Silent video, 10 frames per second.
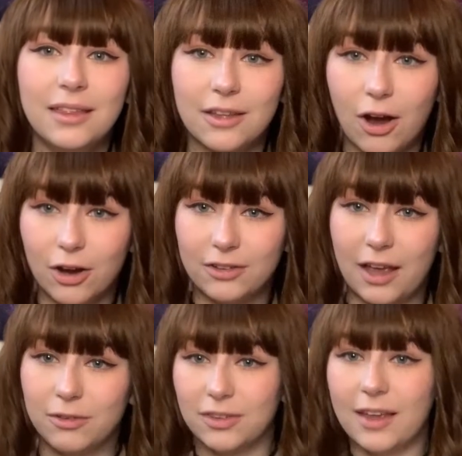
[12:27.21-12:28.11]
There are
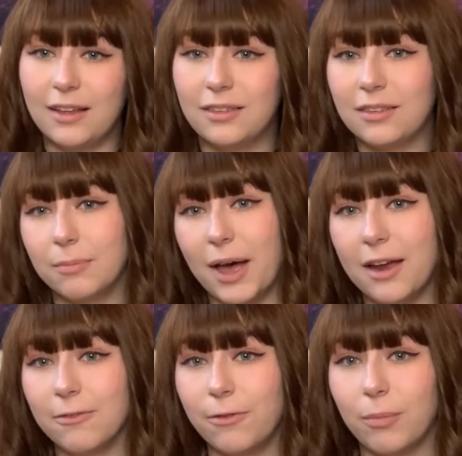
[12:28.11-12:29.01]
downsides to
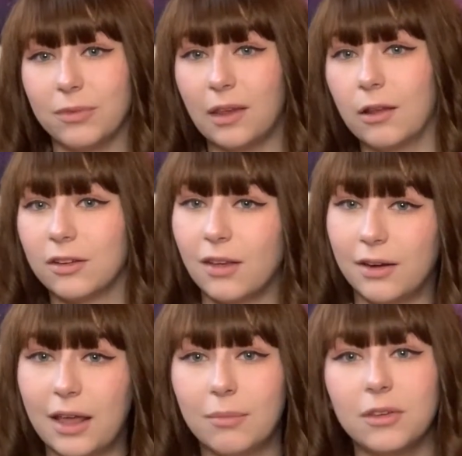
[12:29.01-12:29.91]
buying from sellers on
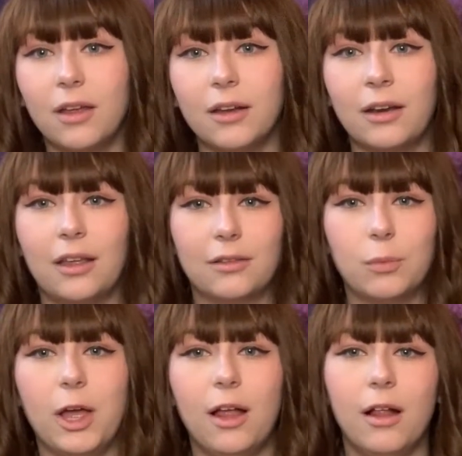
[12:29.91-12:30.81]
Amazon as
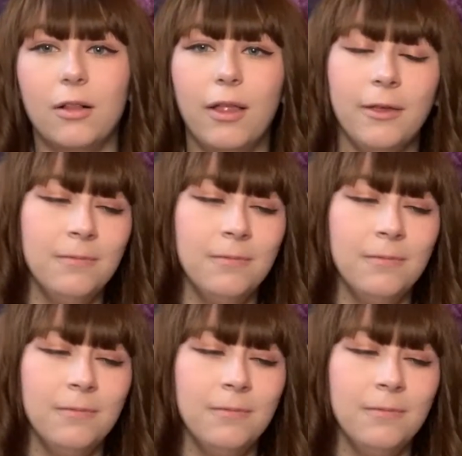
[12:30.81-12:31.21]
well.